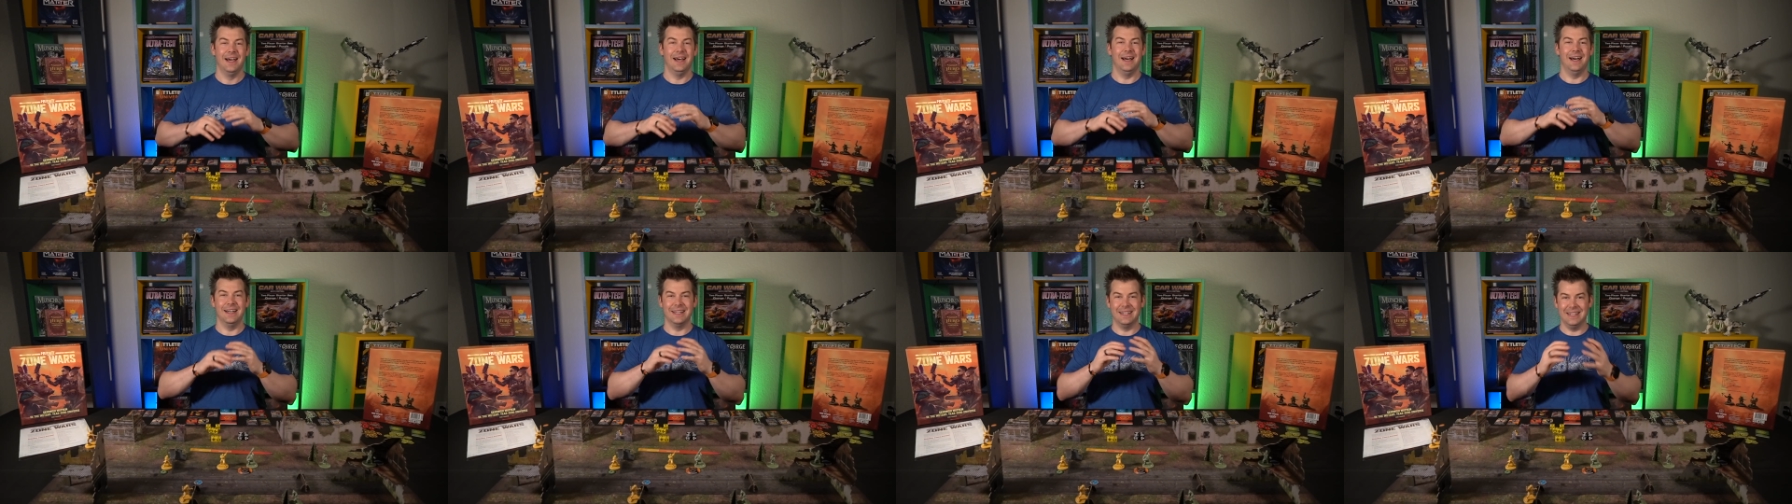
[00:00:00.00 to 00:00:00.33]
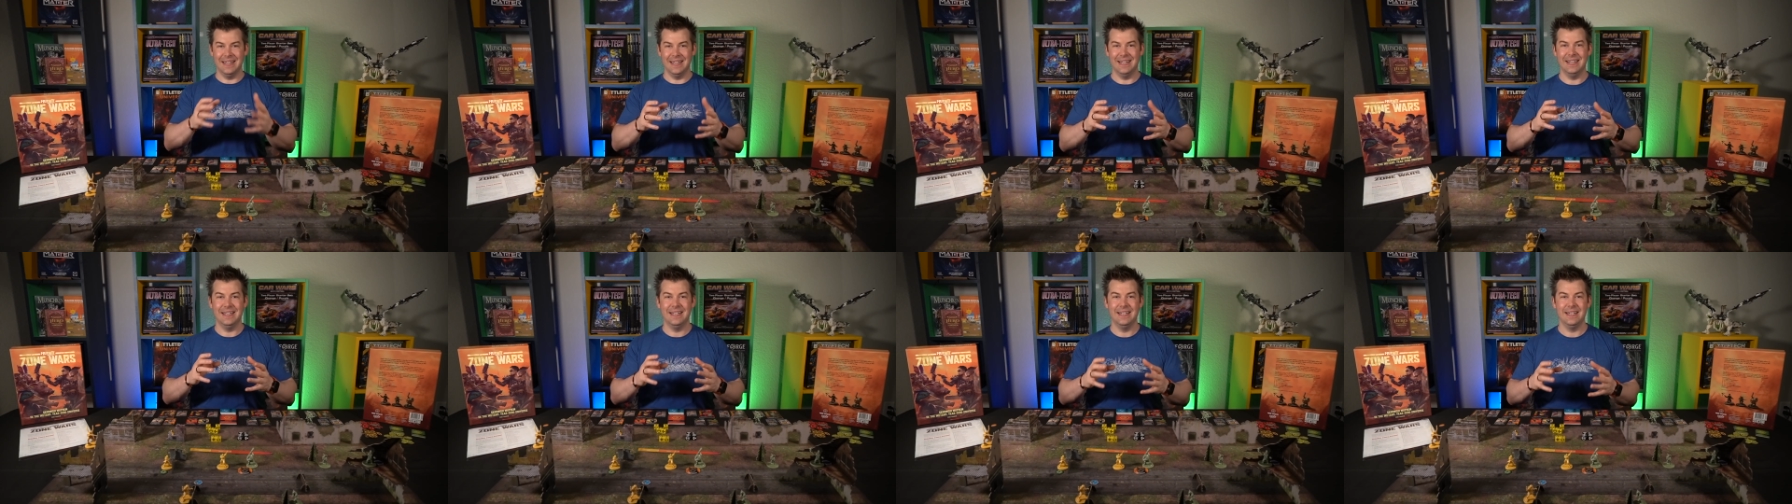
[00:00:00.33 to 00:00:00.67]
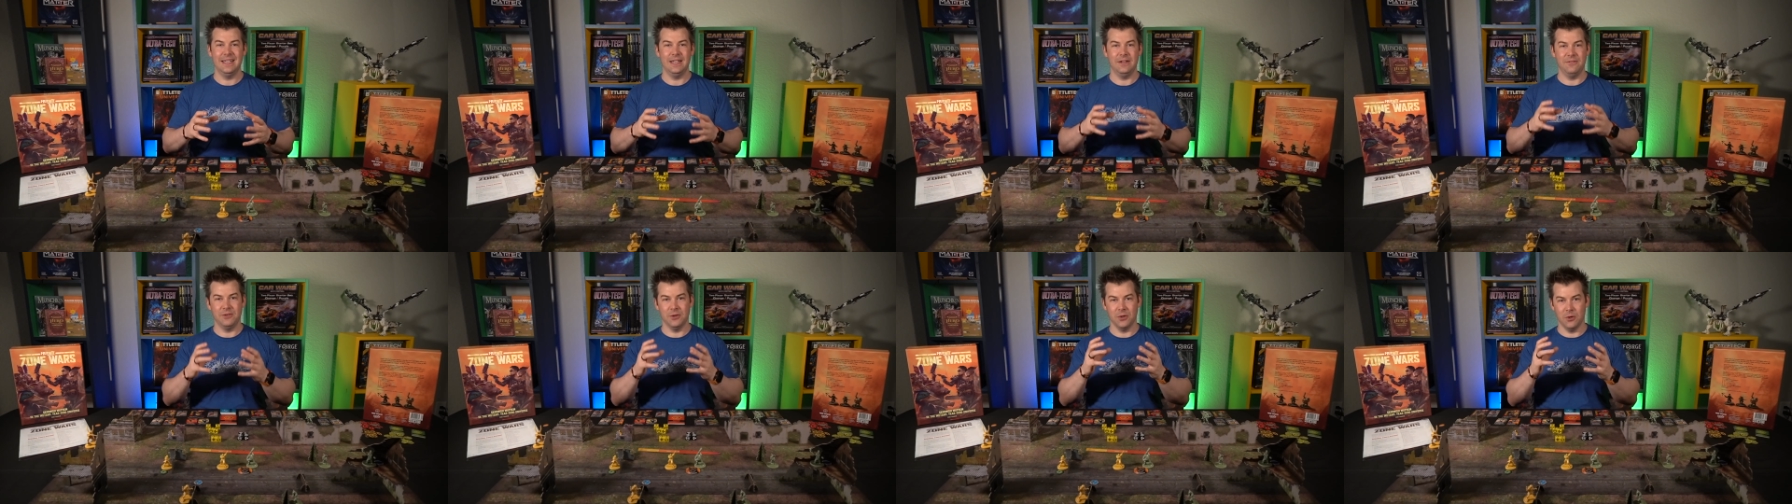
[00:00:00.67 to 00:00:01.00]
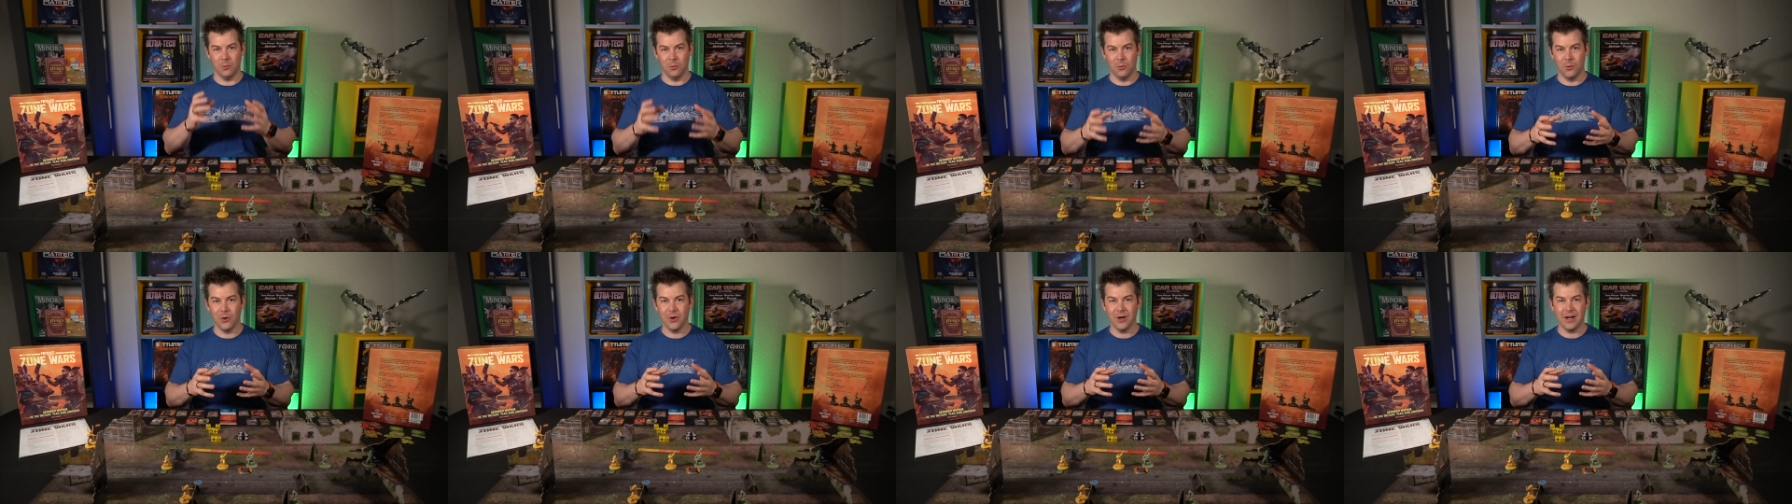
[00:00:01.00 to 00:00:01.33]
Again, if you're
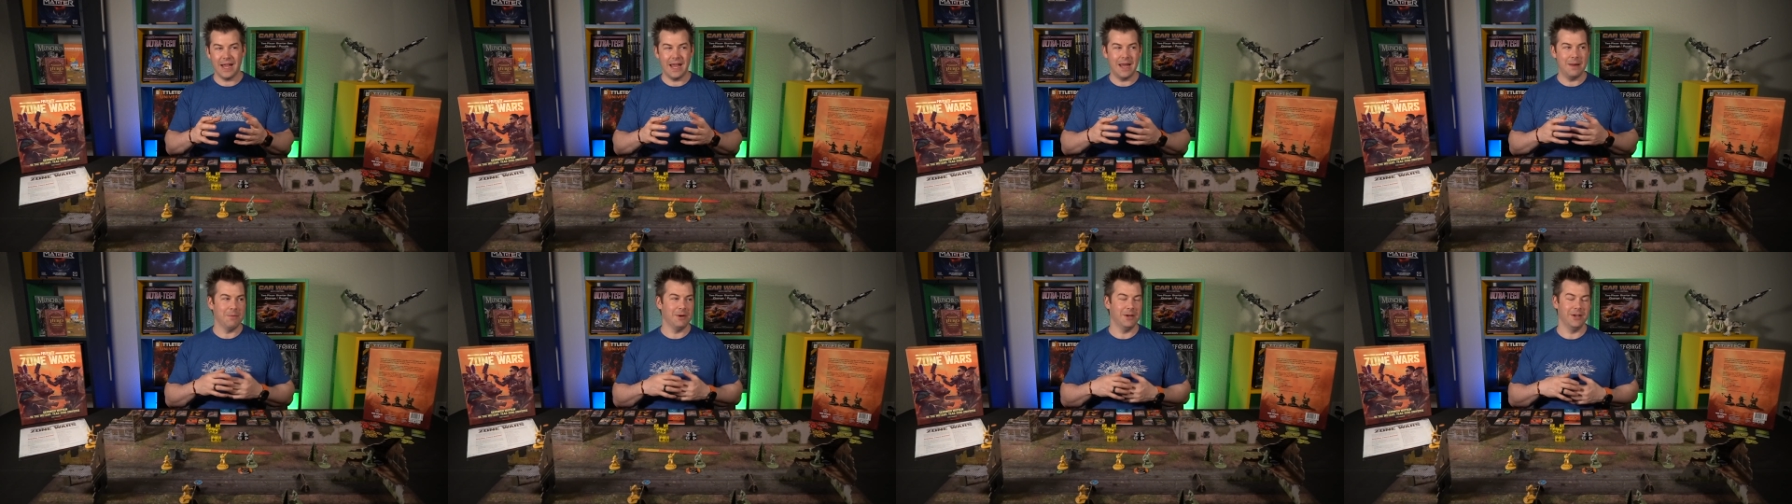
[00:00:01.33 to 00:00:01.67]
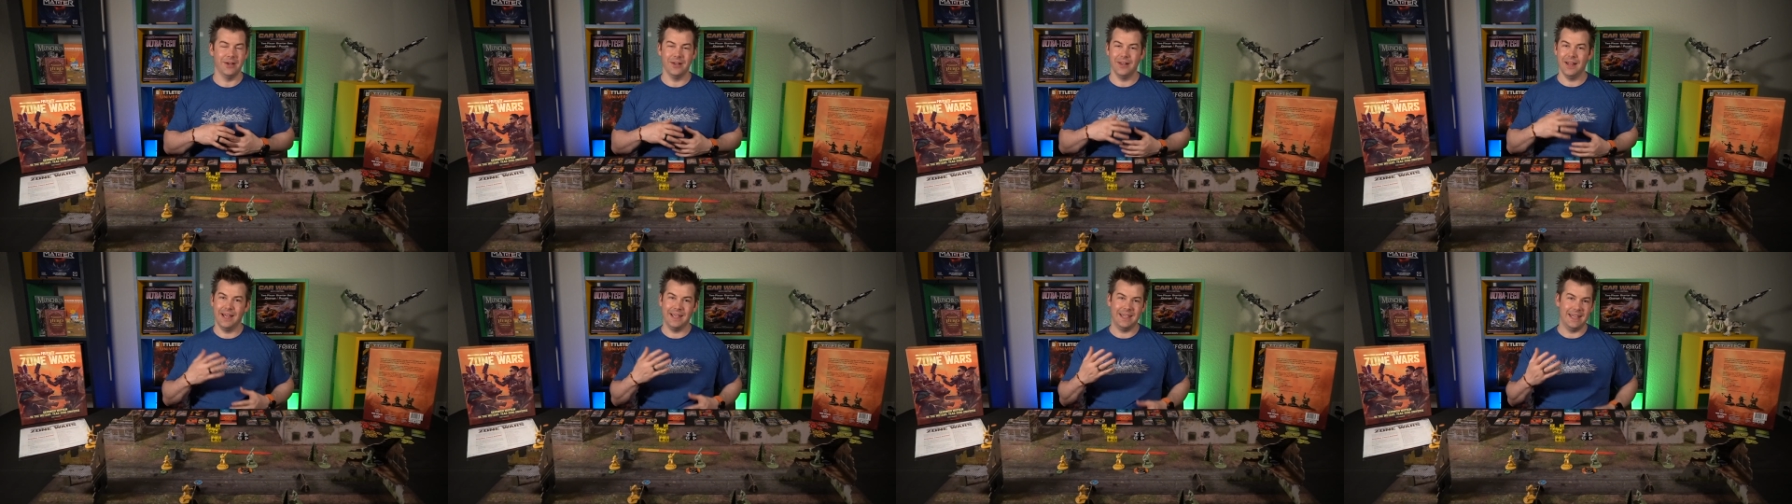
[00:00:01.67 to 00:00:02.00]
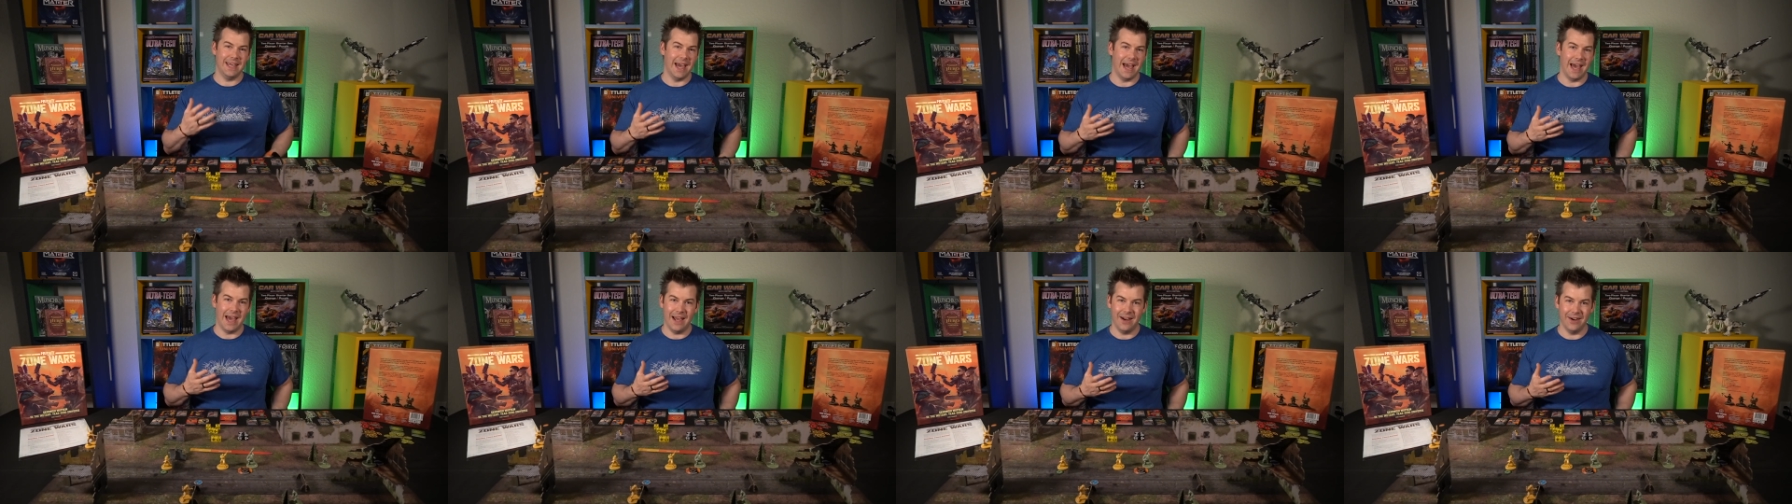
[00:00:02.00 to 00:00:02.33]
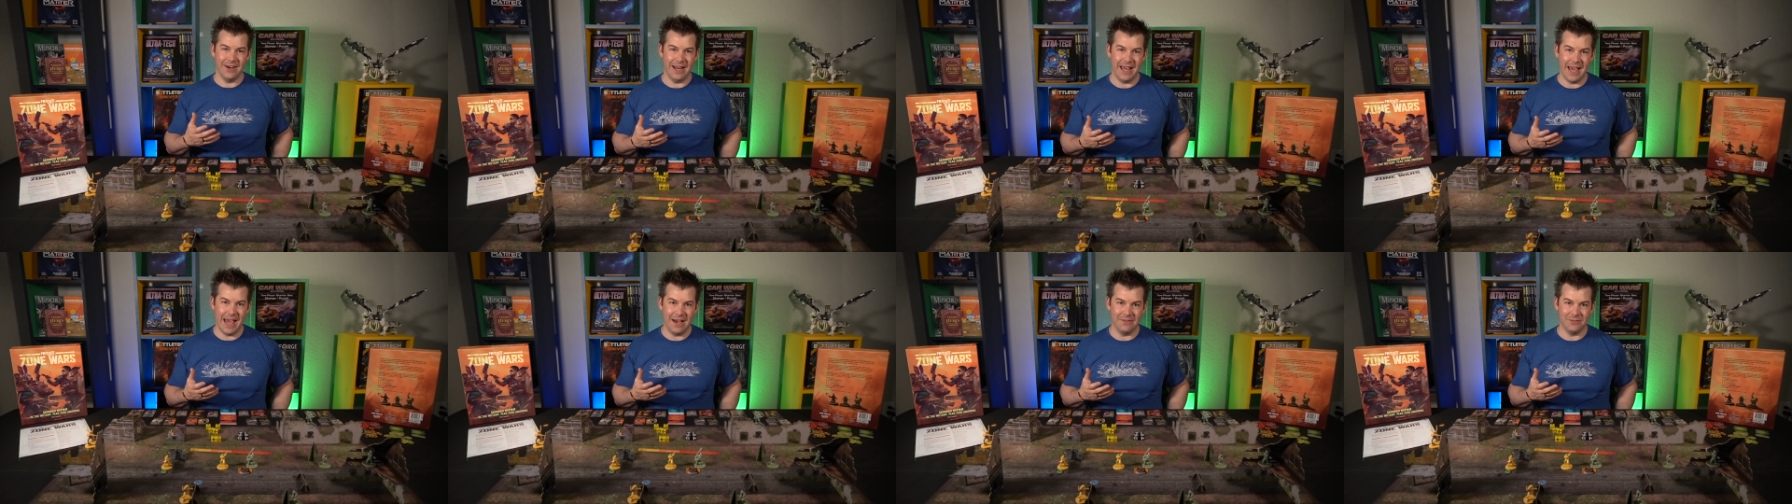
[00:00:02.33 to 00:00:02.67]
a war gamer, you're like, yeah, I
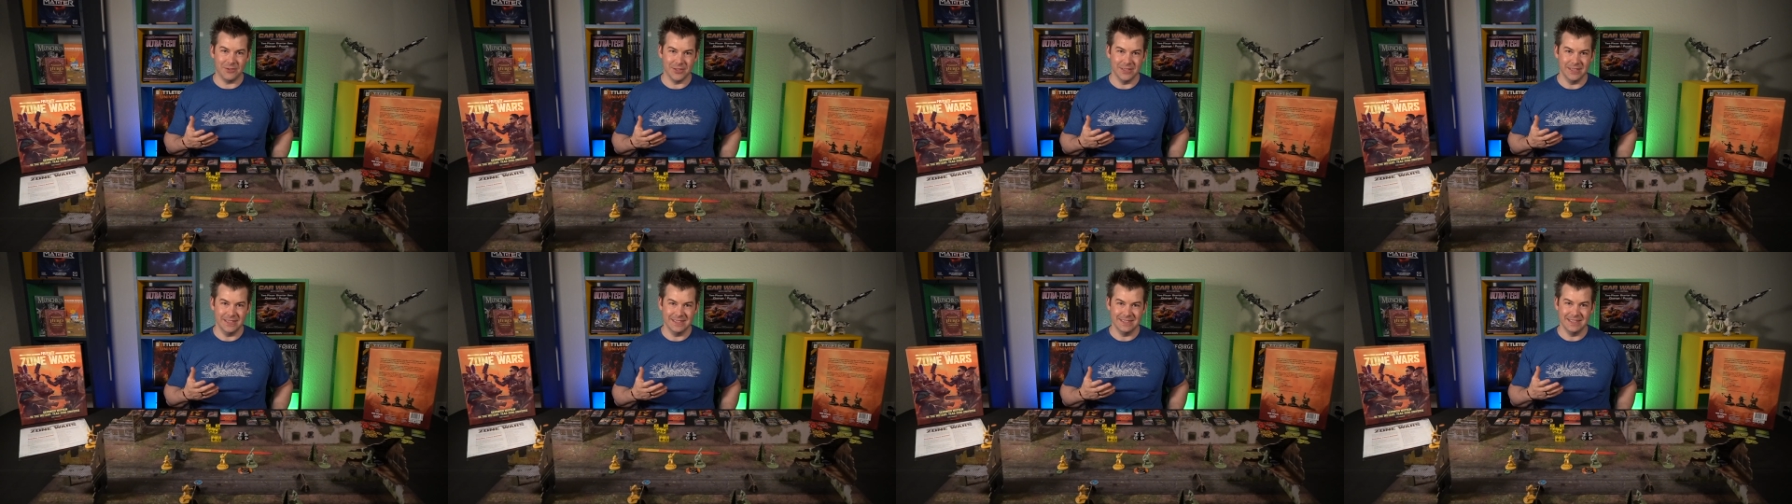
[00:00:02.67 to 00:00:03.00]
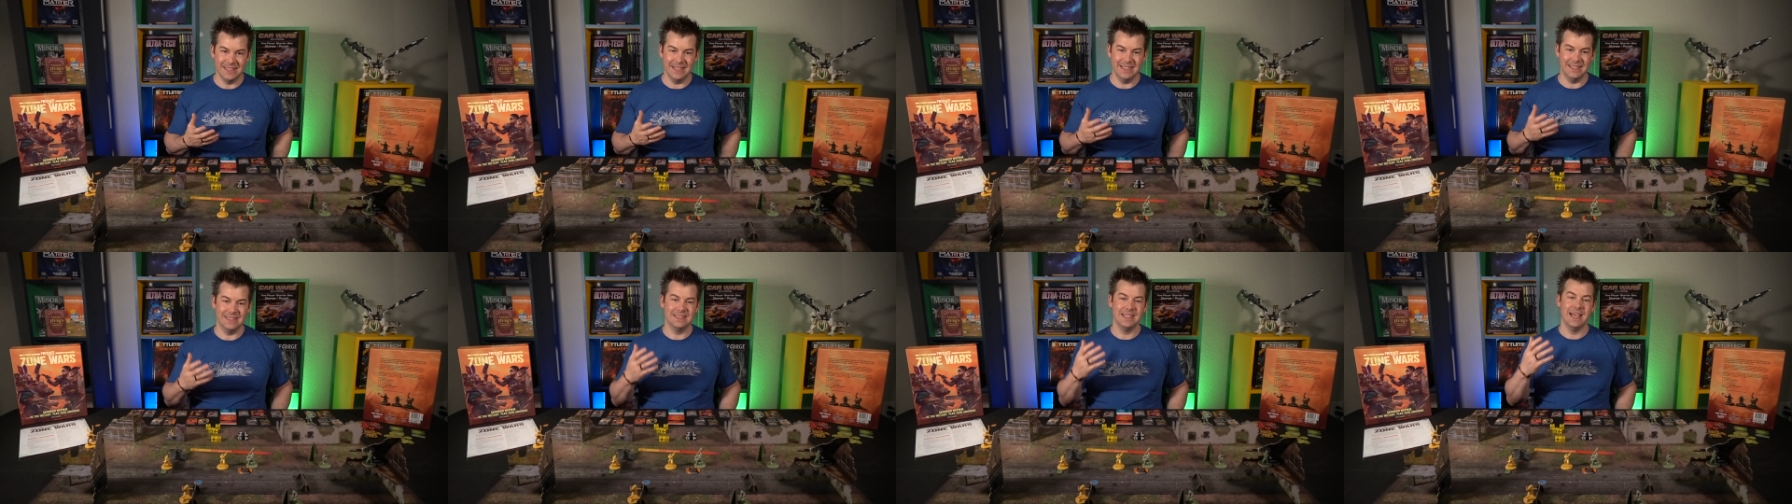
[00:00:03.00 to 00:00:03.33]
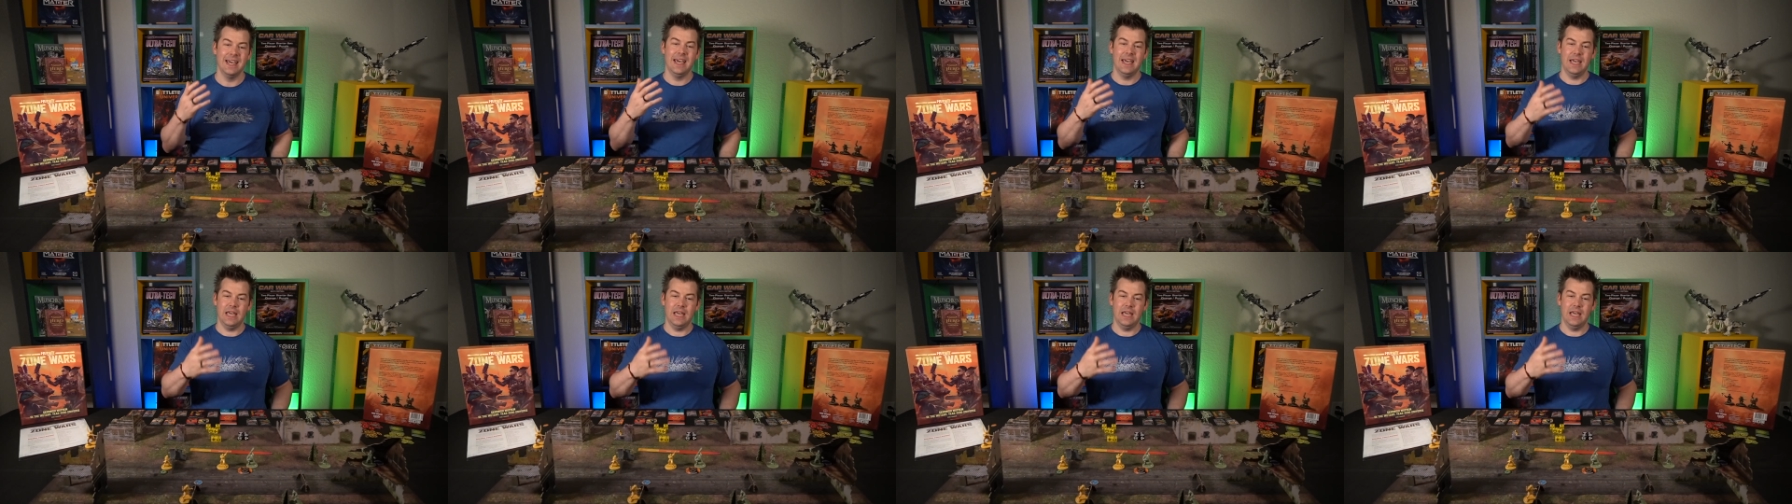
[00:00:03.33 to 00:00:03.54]
already have all these things.